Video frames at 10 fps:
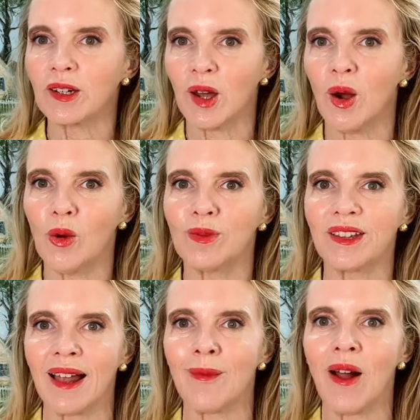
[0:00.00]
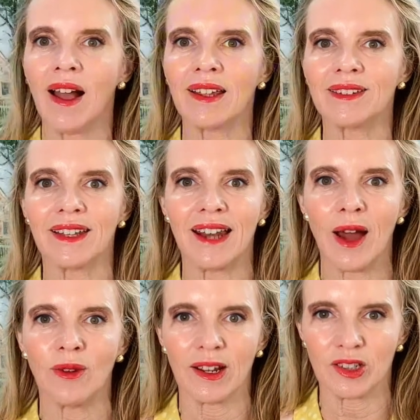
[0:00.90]
homes in Alamo Heights and how it
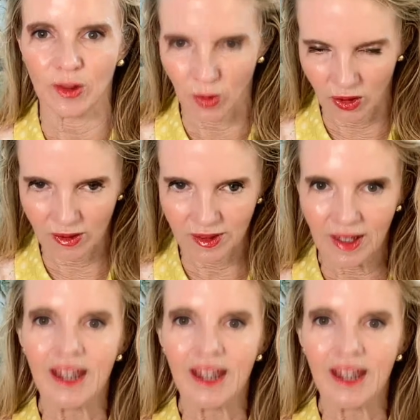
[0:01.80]
actually works.